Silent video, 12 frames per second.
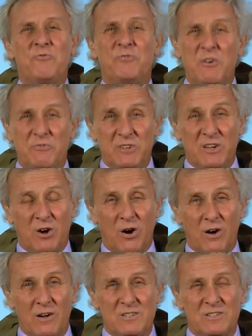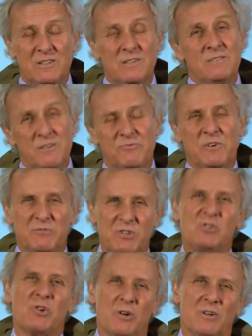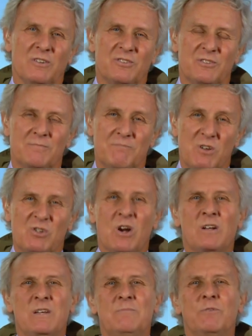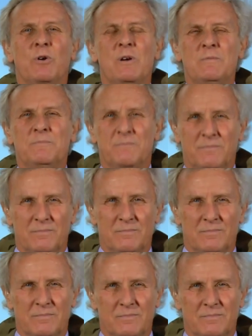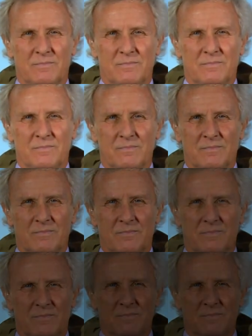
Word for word: 50 cars, and 50 journalists. Charlie, Nora? All right, Allen, thank